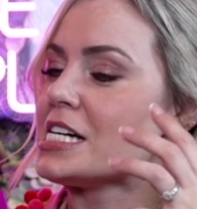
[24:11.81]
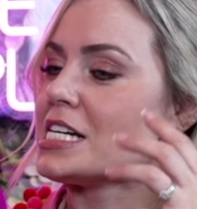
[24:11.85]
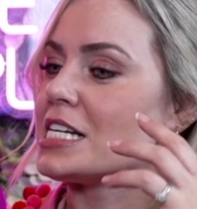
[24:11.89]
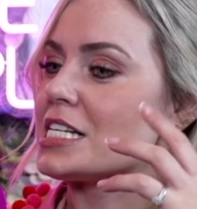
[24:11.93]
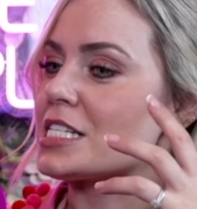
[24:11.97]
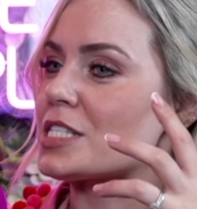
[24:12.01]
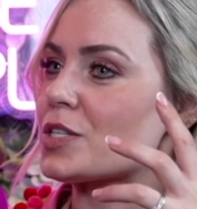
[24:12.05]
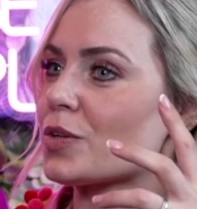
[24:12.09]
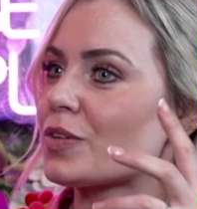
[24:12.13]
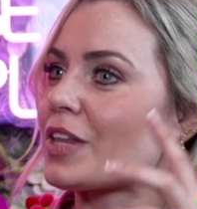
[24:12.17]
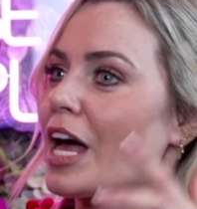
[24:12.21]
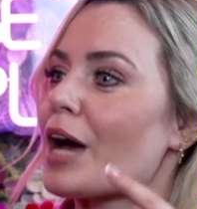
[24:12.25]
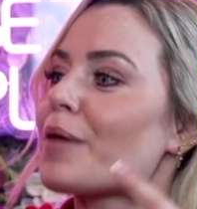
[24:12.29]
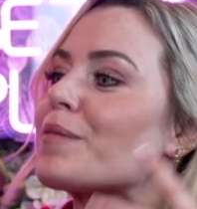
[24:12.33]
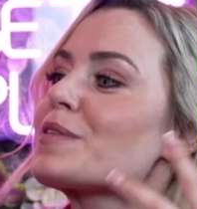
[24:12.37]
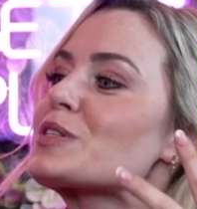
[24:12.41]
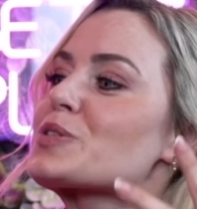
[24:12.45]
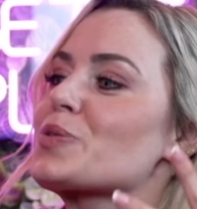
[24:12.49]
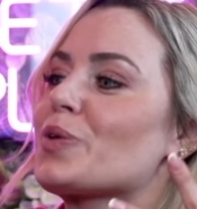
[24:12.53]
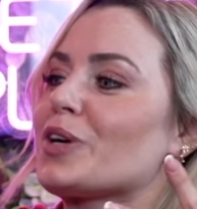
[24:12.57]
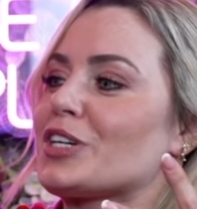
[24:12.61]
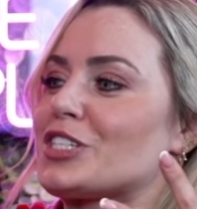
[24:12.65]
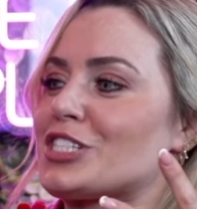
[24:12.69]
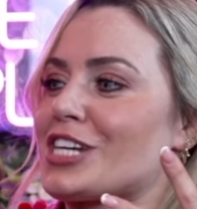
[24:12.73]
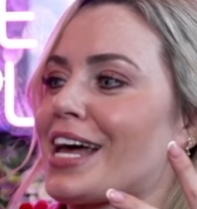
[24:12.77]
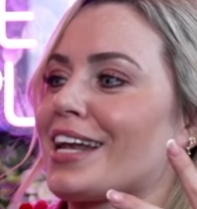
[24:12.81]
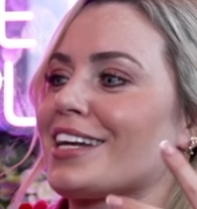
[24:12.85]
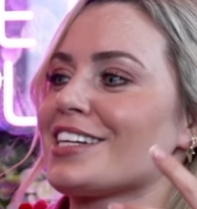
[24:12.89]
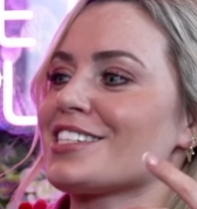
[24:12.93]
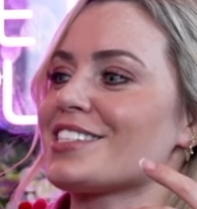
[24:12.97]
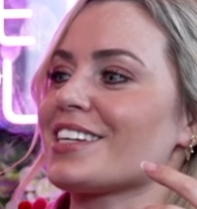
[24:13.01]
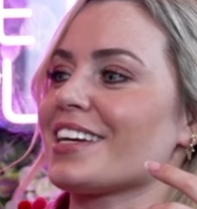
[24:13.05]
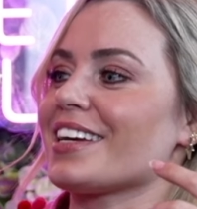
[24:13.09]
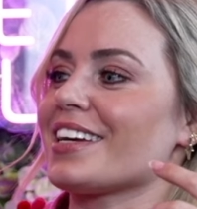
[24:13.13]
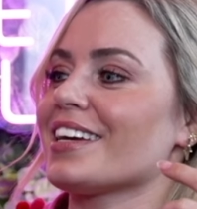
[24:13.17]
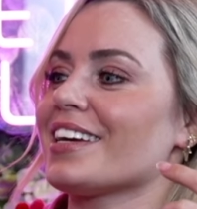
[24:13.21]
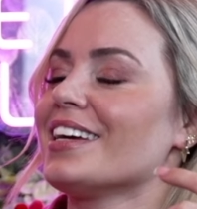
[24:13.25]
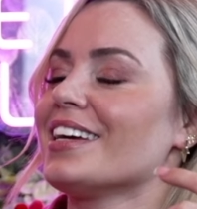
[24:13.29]
So that was quite
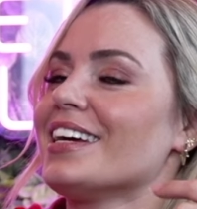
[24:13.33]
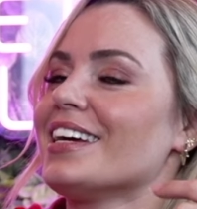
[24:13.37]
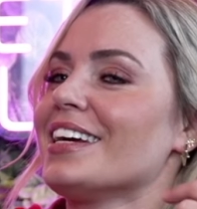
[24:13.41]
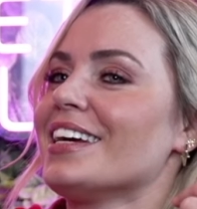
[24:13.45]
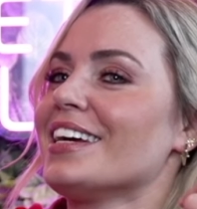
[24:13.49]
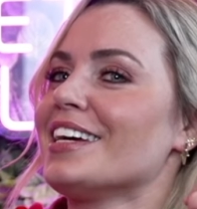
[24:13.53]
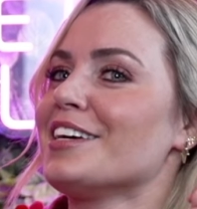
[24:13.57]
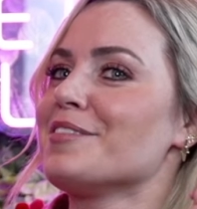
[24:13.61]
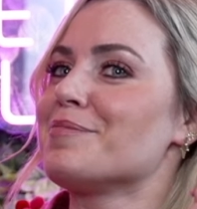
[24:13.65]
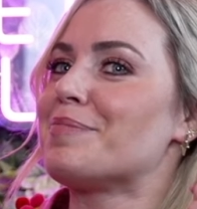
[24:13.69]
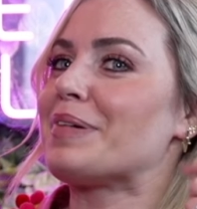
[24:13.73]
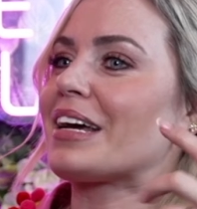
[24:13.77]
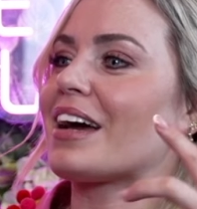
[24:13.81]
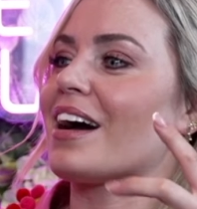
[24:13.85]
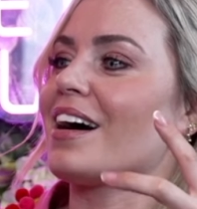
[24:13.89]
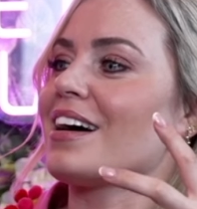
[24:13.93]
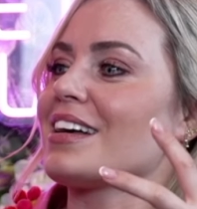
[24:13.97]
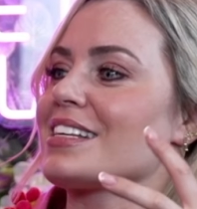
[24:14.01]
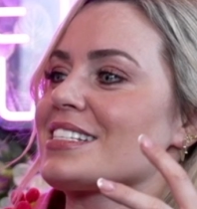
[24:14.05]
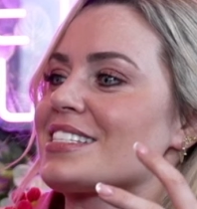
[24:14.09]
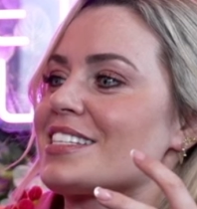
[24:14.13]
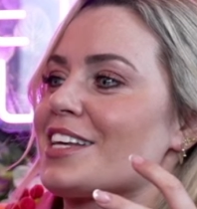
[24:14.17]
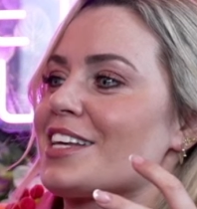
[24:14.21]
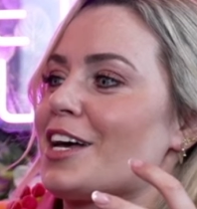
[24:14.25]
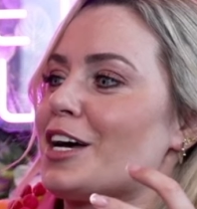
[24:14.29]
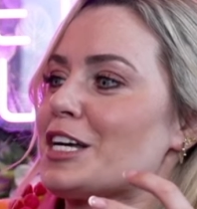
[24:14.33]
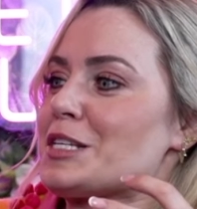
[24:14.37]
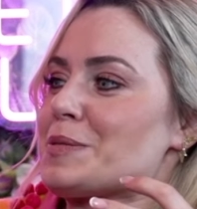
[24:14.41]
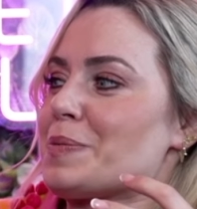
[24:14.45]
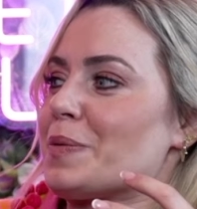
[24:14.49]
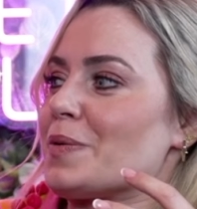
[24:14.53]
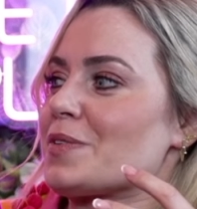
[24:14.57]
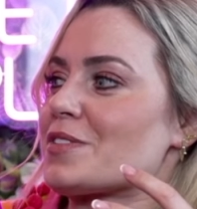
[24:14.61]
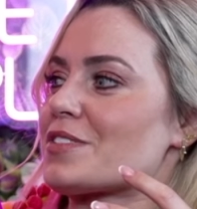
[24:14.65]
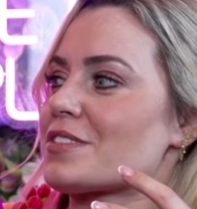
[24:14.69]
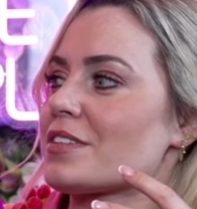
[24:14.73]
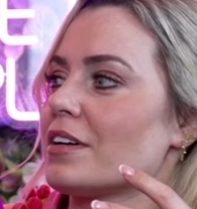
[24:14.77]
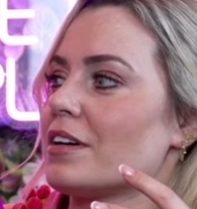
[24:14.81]
challenging, because I
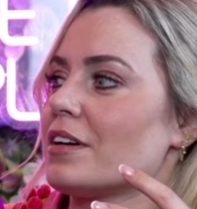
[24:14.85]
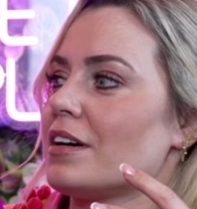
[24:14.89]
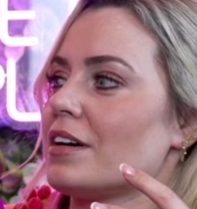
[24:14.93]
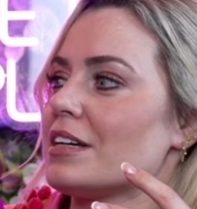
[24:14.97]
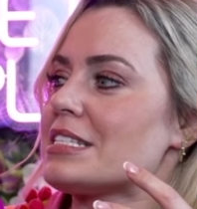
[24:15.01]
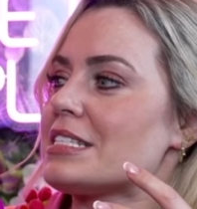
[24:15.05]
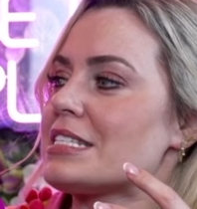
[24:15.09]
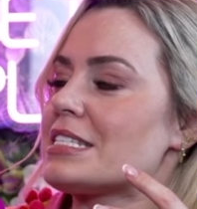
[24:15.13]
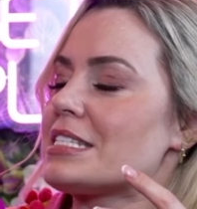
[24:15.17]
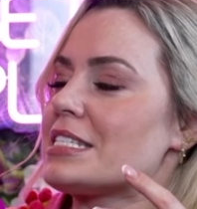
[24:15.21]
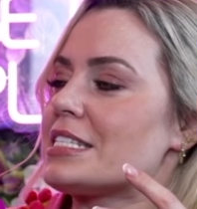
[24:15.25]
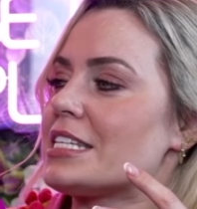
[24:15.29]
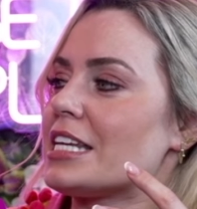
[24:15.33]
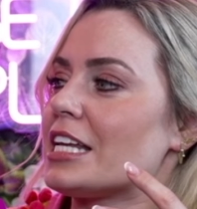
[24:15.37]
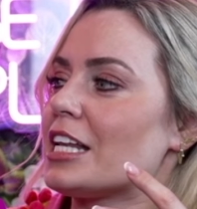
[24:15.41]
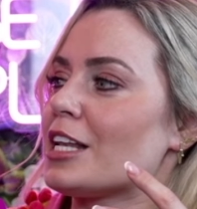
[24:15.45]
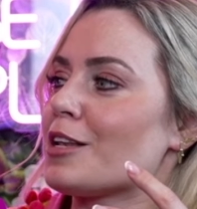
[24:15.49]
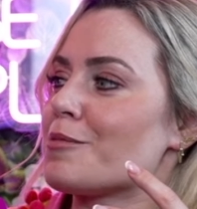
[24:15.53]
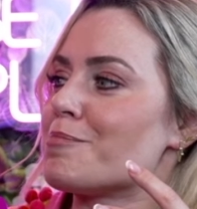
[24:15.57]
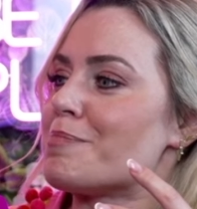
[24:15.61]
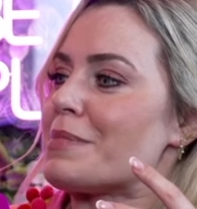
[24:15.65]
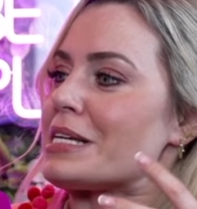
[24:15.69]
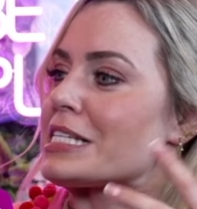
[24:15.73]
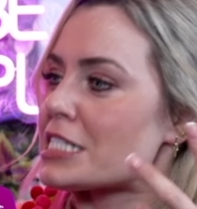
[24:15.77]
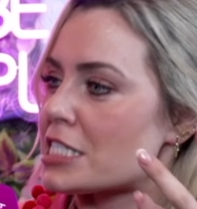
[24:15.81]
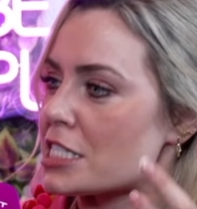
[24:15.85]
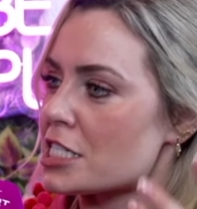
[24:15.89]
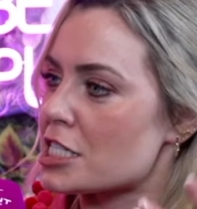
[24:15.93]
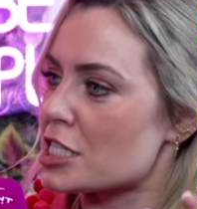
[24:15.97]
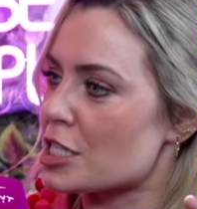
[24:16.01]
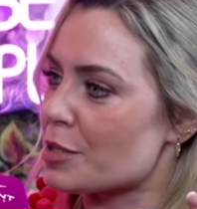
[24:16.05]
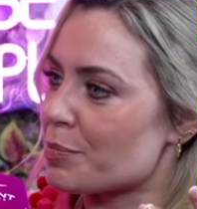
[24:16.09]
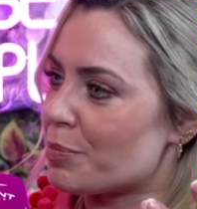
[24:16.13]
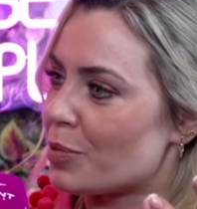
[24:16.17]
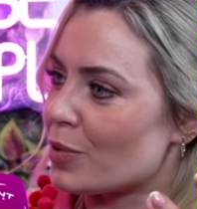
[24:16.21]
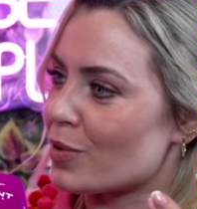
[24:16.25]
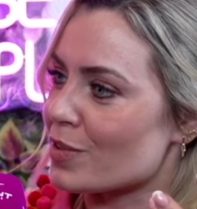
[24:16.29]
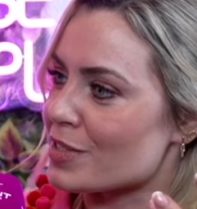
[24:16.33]
suppose I still missed
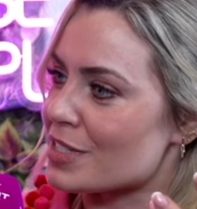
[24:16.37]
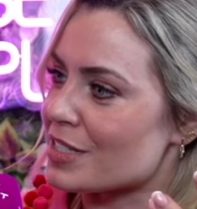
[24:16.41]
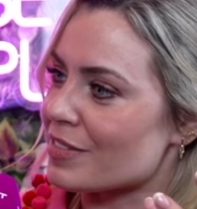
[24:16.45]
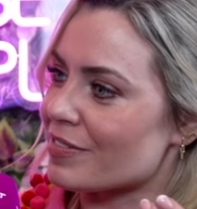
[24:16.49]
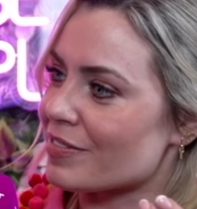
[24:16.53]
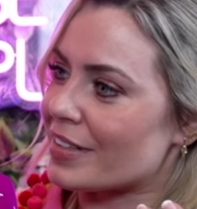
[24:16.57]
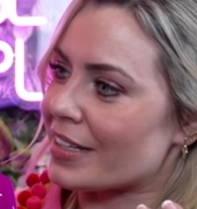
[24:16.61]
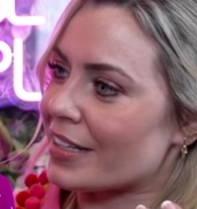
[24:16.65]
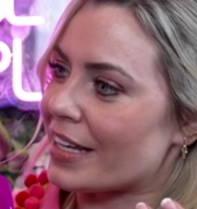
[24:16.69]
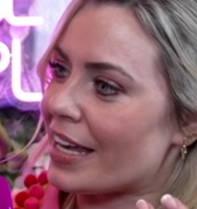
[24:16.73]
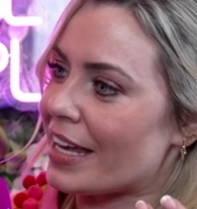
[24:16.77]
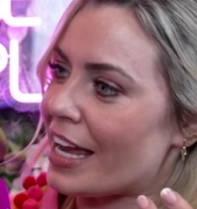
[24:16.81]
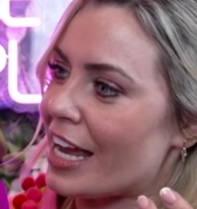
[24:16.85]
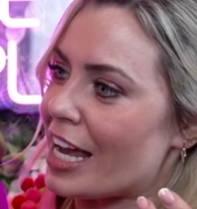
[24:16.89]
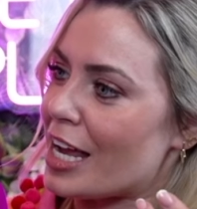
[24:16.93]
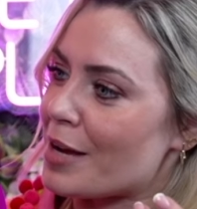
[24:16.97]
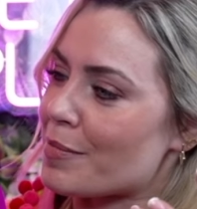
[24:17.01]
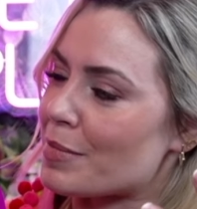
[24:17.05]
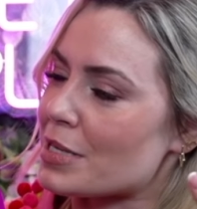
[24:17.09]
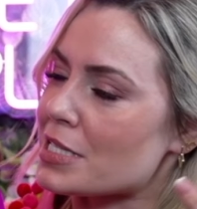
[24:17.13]
the buzz of the game.